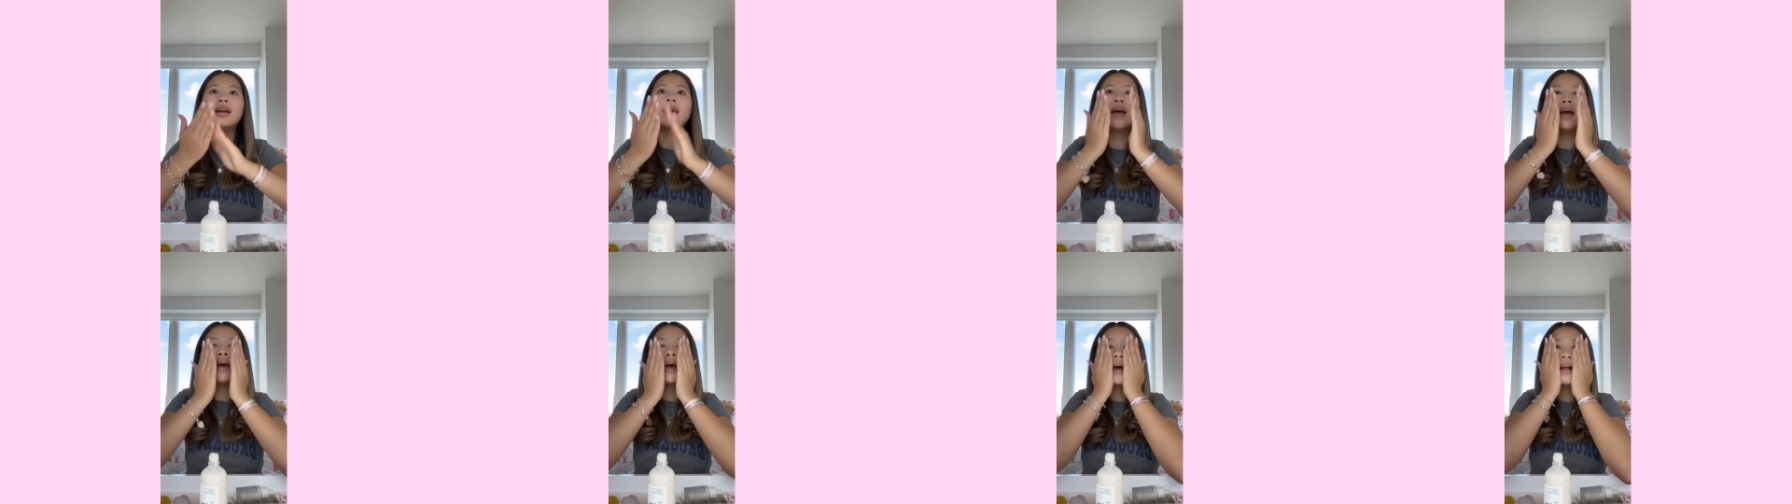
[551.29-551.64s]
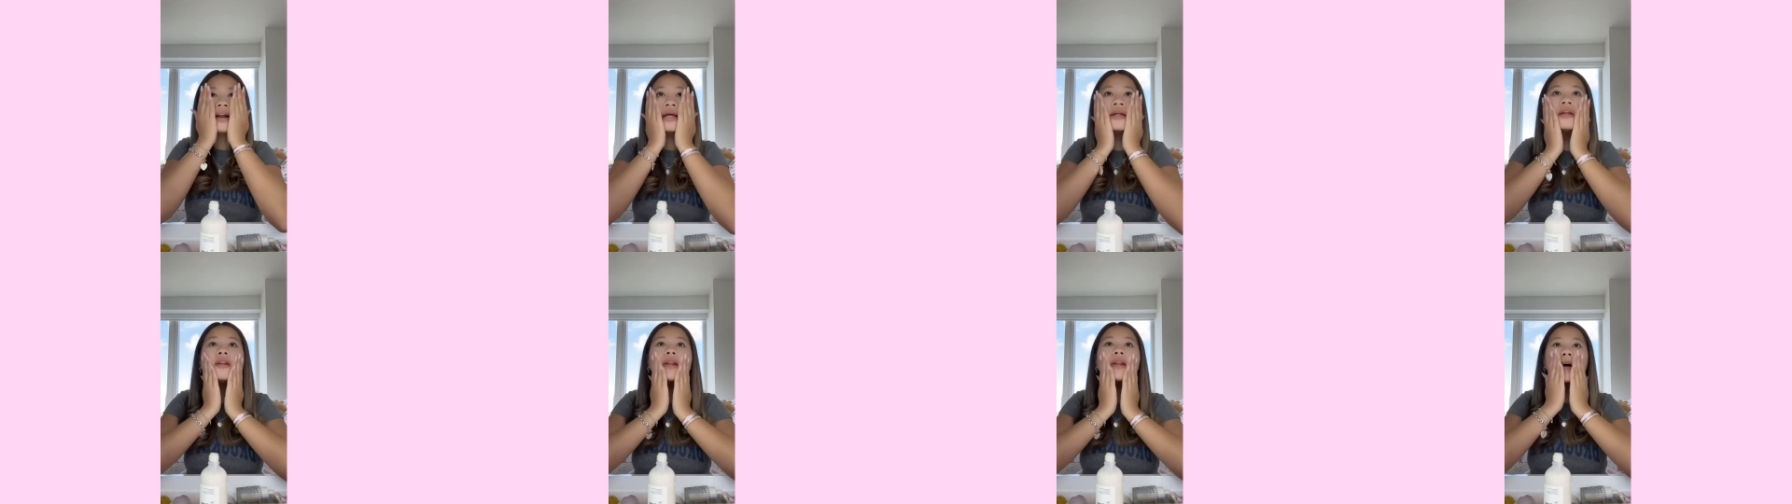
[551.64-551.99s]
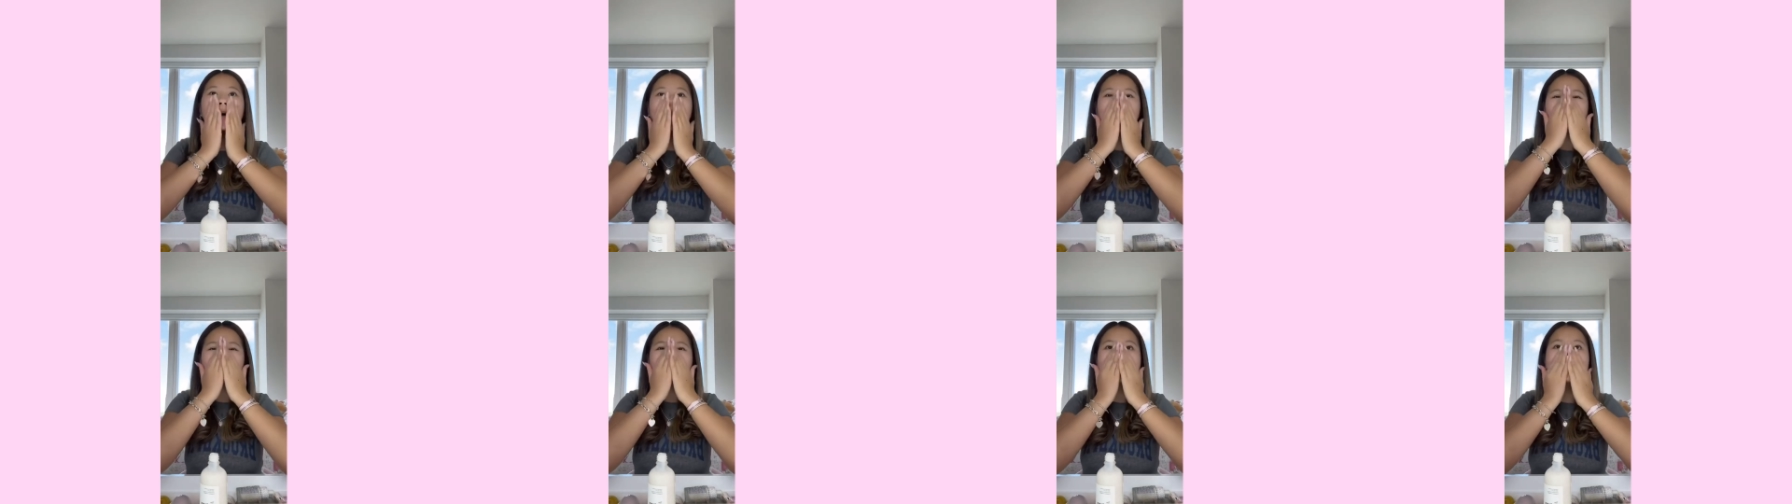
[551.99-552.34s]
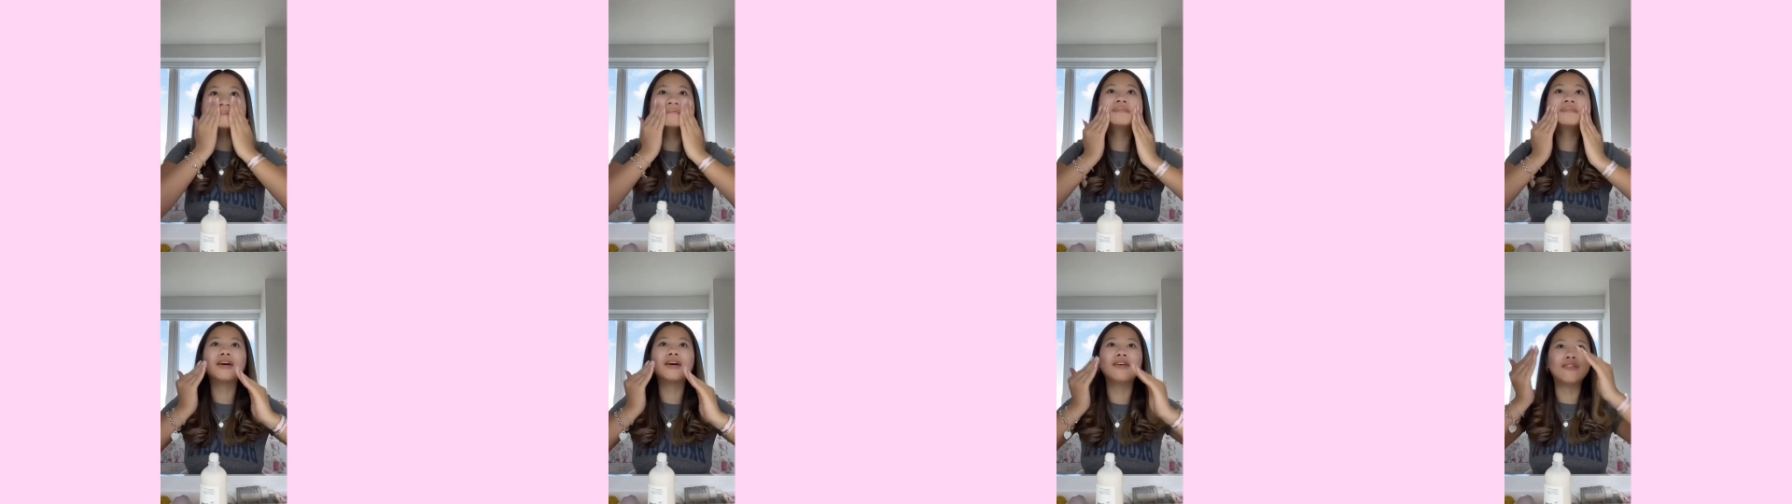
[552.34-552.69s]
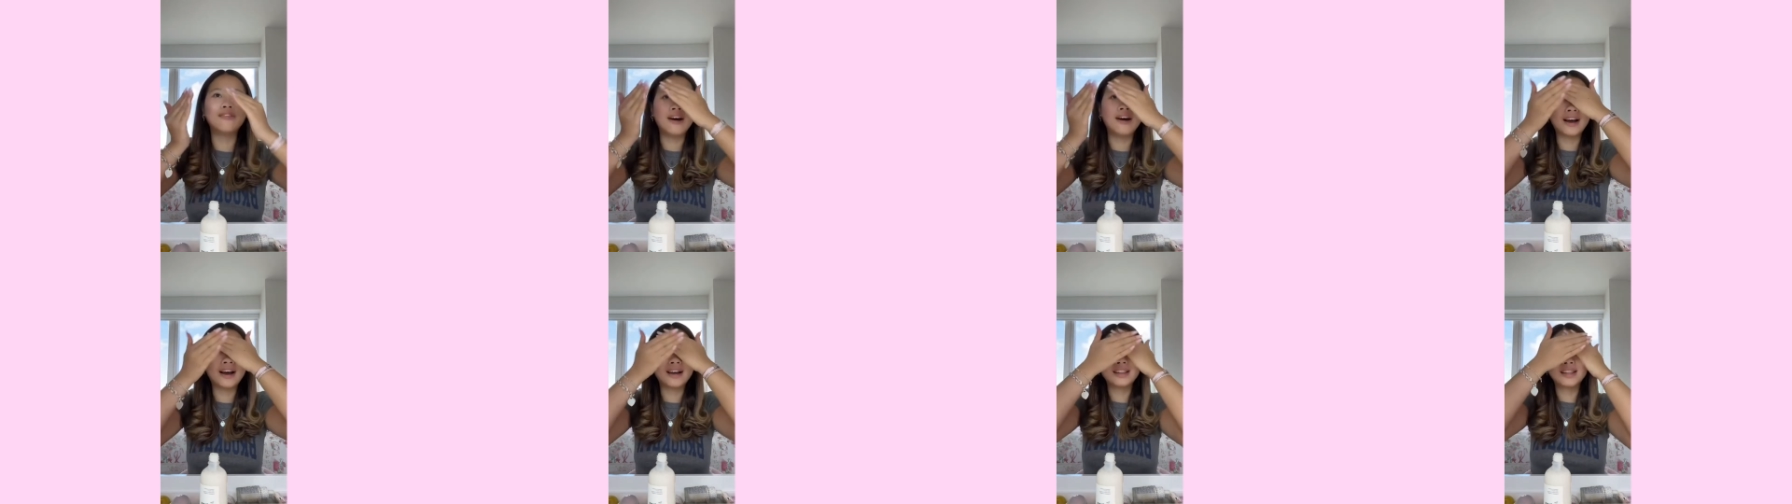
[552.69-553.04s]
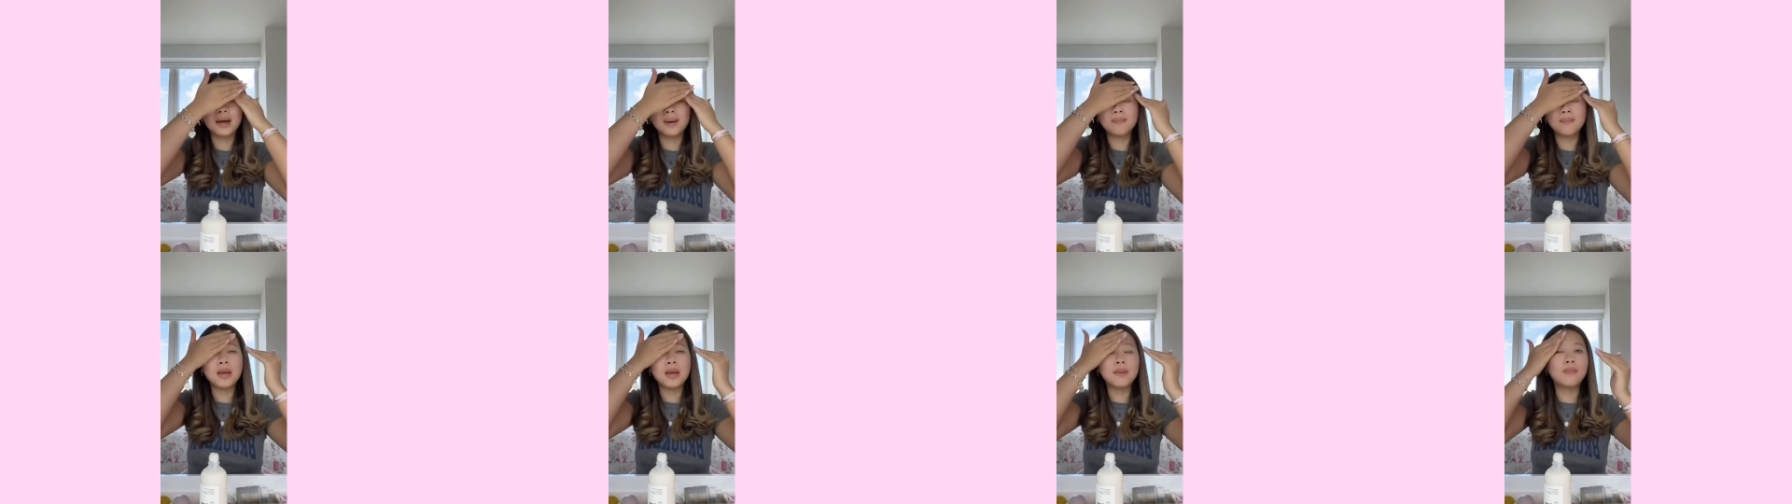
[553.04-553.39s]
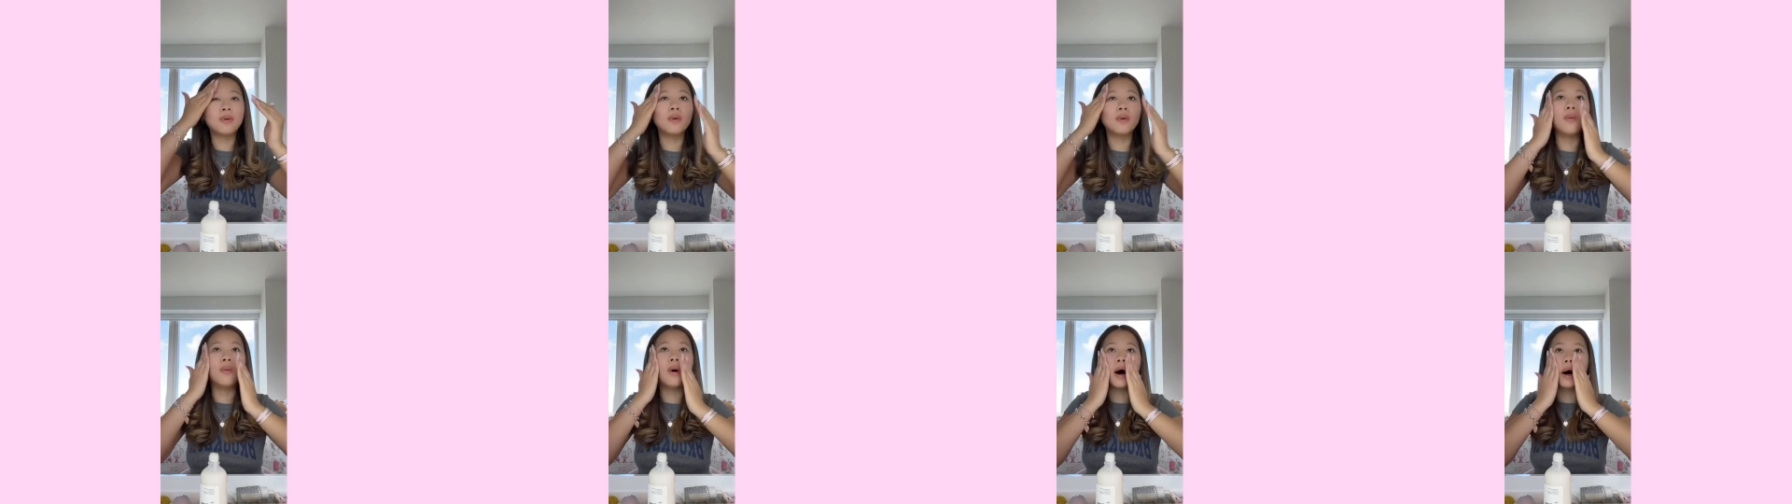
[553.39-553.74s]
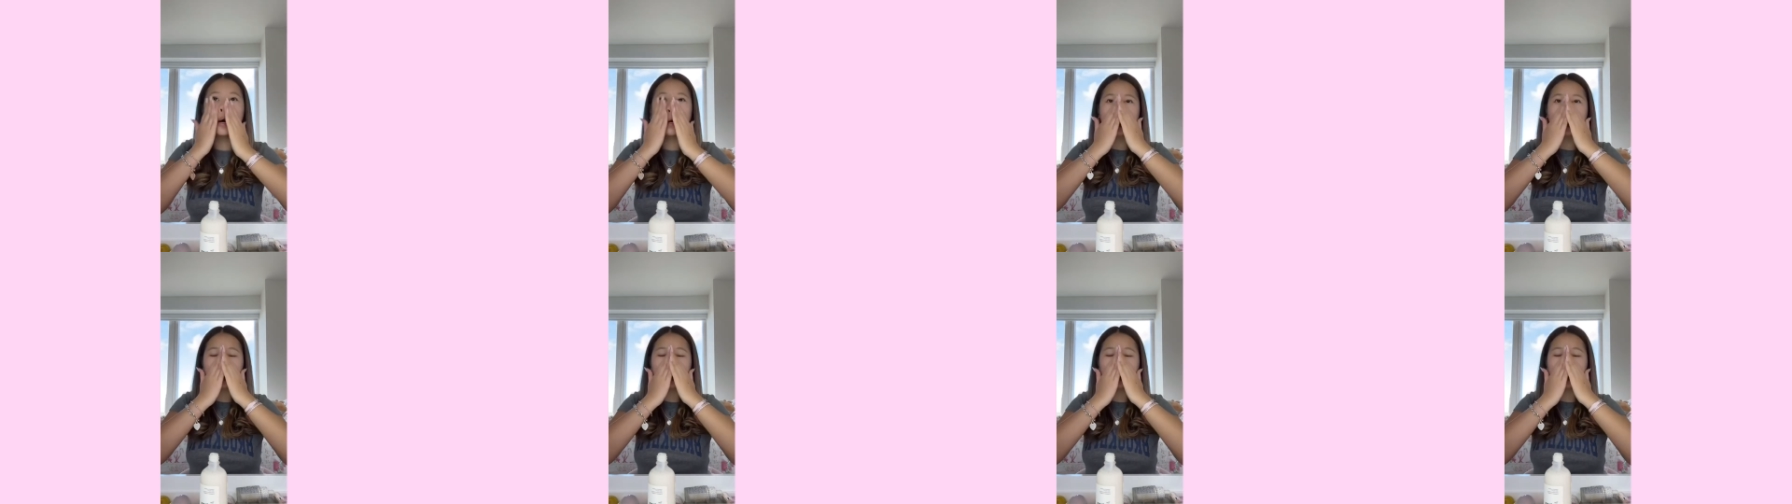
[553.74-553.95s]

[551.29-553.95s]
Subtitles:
and I love the fact that people walk